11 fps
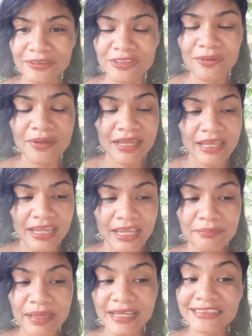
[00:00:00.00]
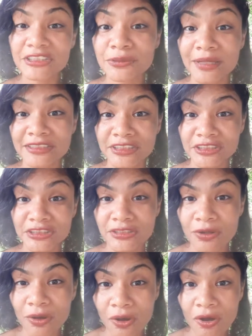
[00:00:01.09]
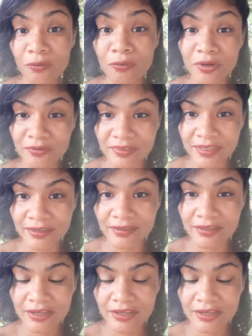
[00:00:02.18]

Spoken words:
So it makes the transition all worth it.